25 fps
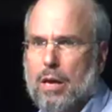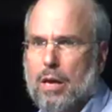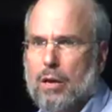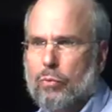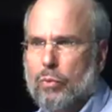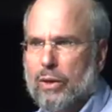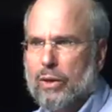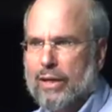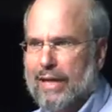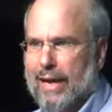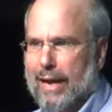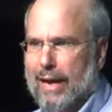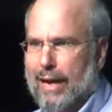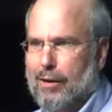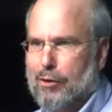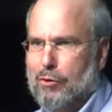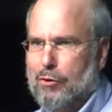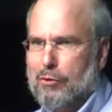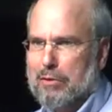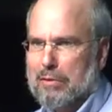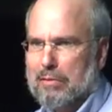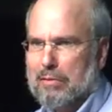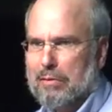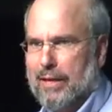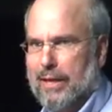
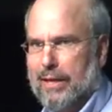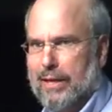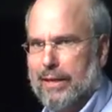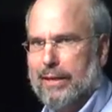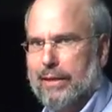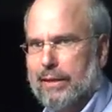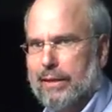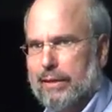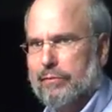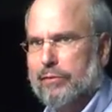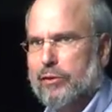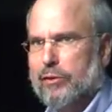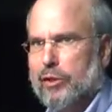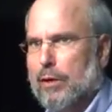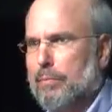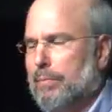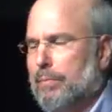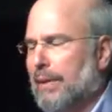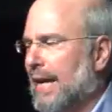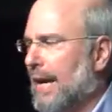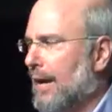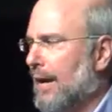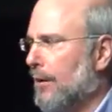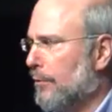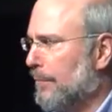without kind of
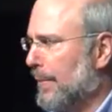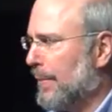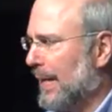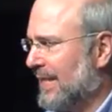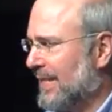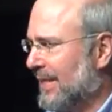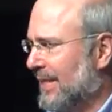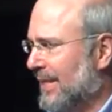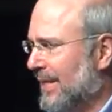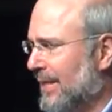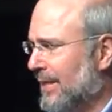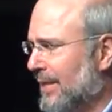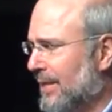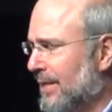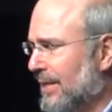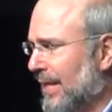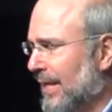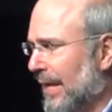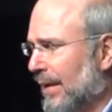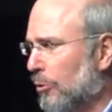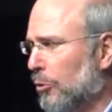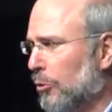jumping out of my skin saying,